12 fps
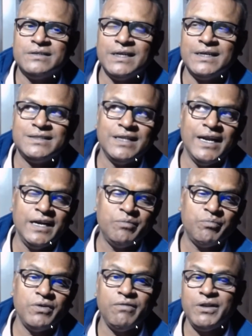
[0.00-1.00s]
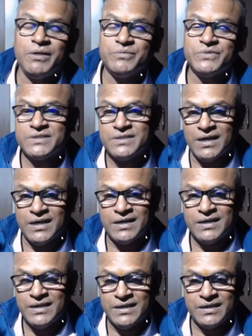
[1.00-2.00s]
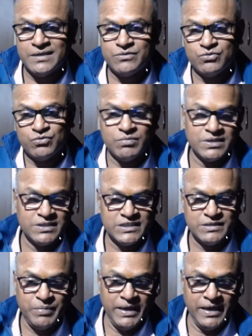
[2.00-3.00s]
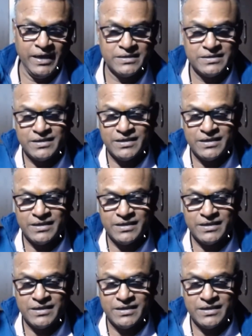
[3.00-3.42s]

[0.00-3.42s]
that problem started 2 months back,